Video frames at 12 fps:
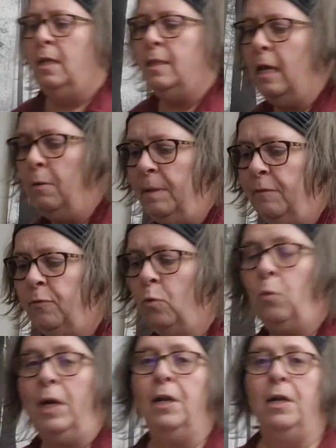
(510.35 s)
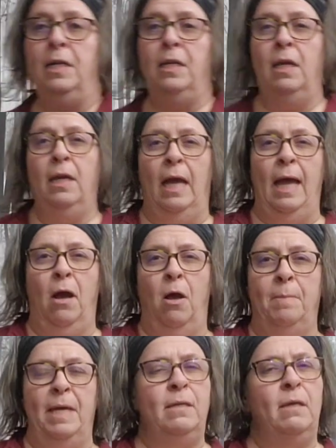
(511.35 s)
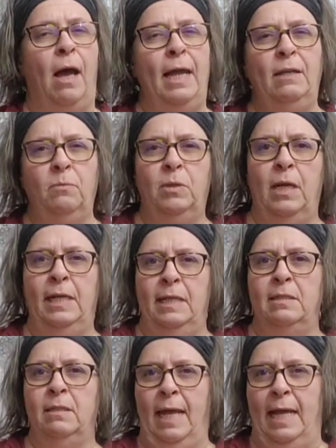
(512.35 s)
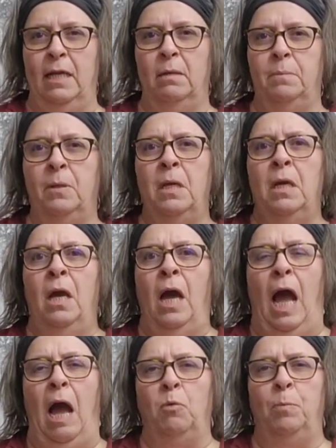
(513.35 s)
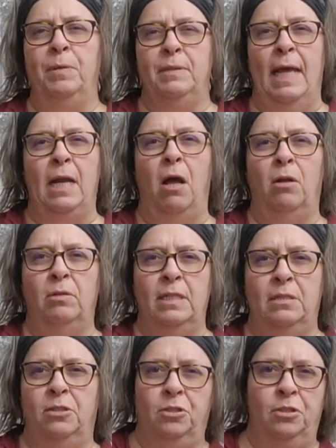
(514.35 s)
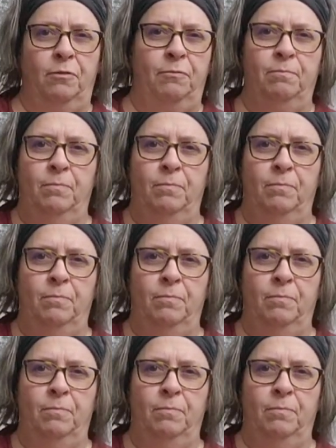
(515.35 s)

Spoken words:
That'll be for wearing at night when I get to camp. I will put that on. It's just